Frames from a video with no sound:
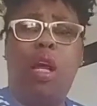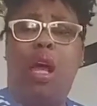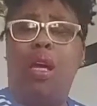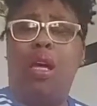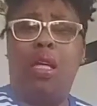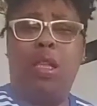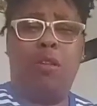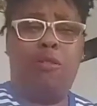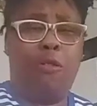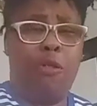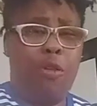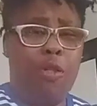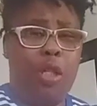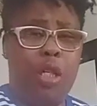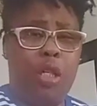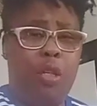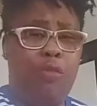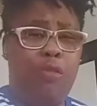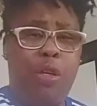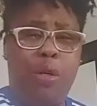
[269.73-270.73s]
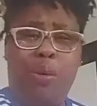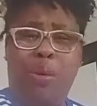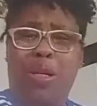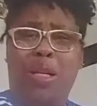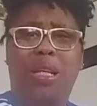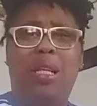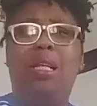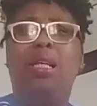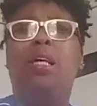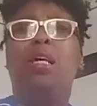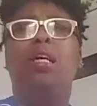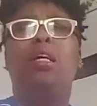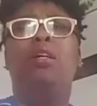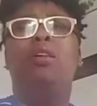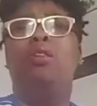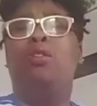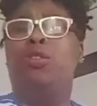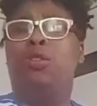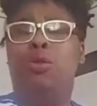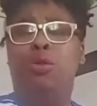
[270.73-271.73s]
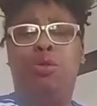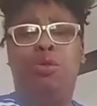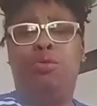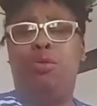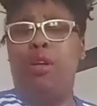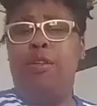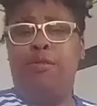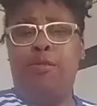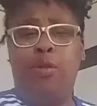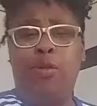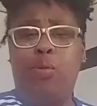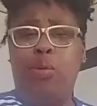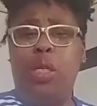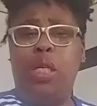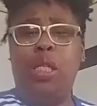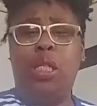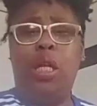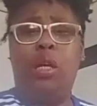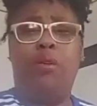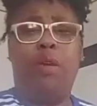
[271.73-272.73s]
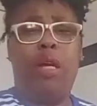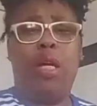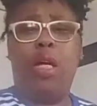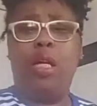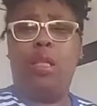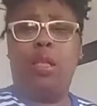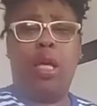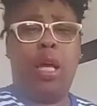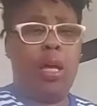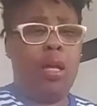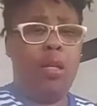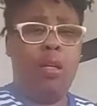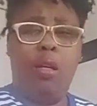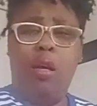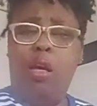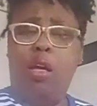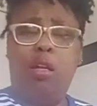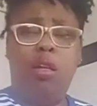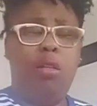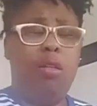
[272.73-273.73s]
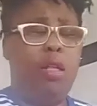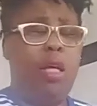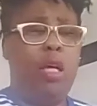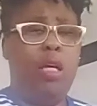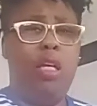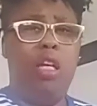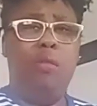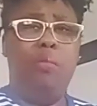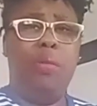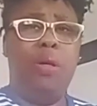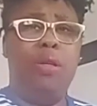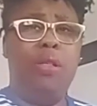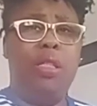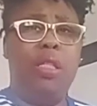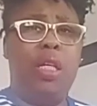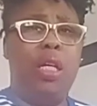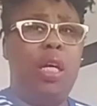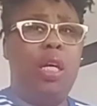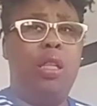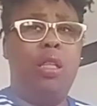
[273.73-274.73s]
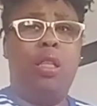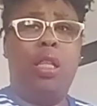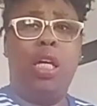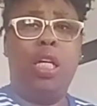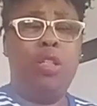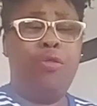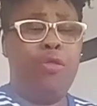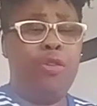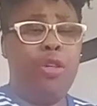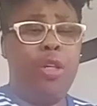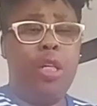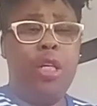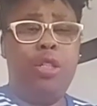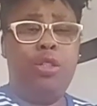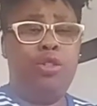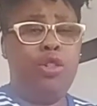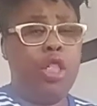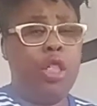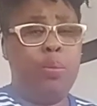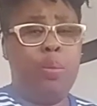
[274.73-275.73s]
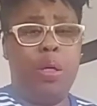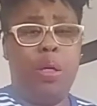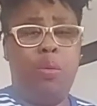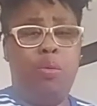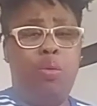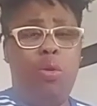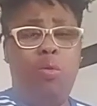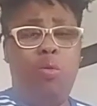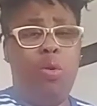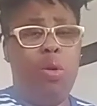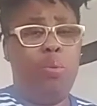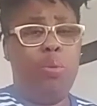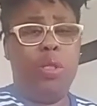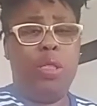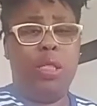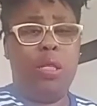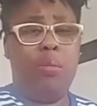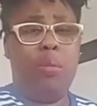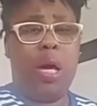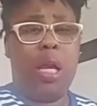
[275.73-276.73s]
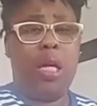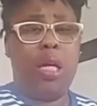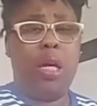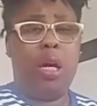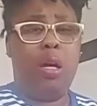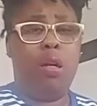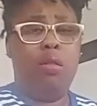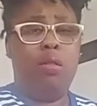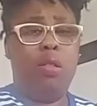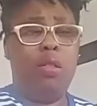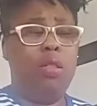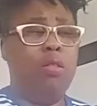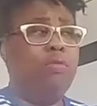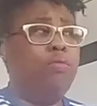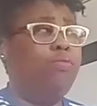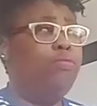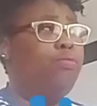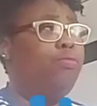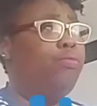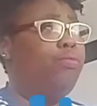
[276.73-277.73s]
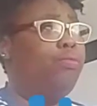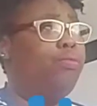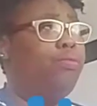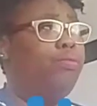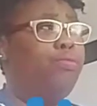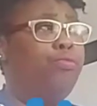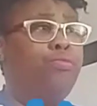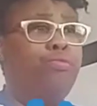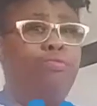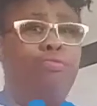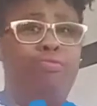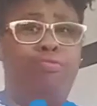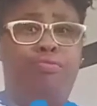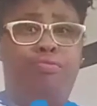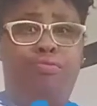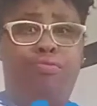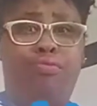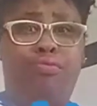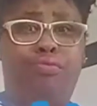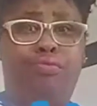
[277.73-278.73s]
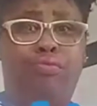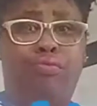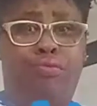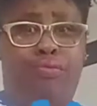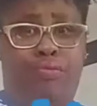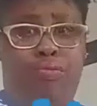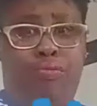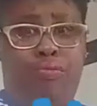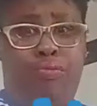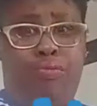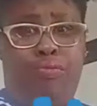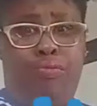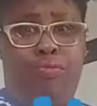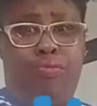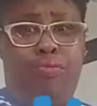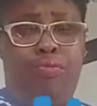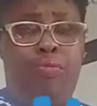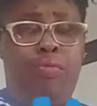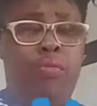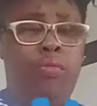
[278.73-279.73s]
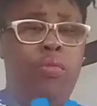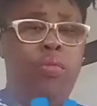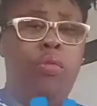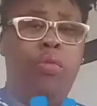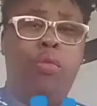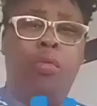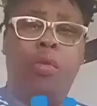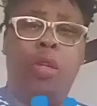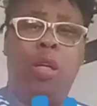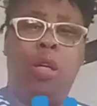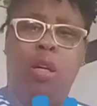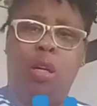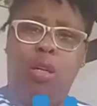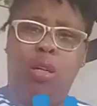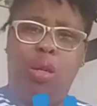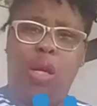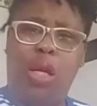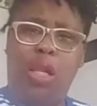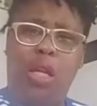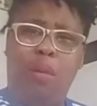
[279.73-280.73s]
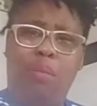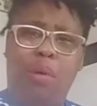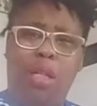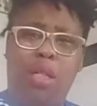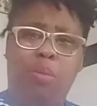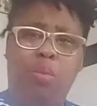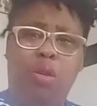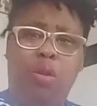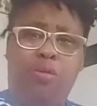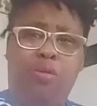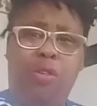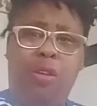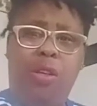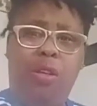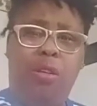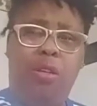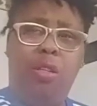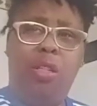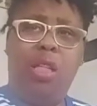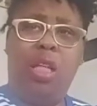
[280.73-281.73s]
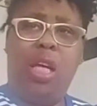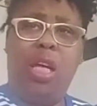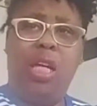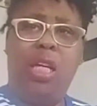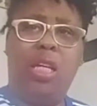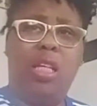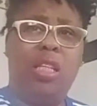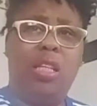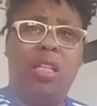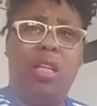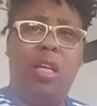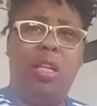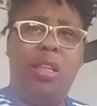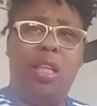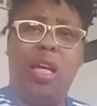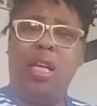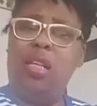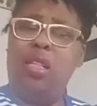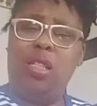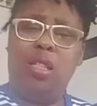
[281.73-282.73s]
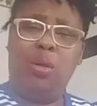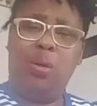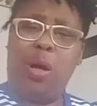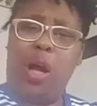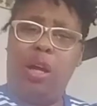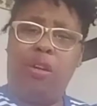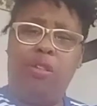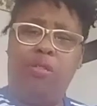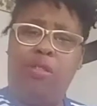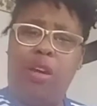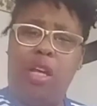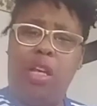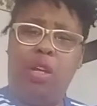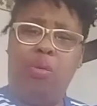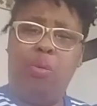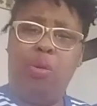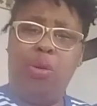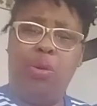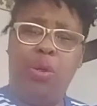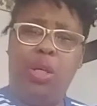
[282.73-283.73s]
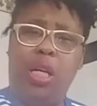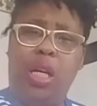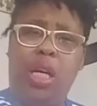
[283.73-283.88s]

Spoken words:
I get the first interview, and then 2, 3, 4 weeks later, I get that email saying thanks for your interest, but we went with somebody else. You know how that makes me feel? Like, that is so aggravating when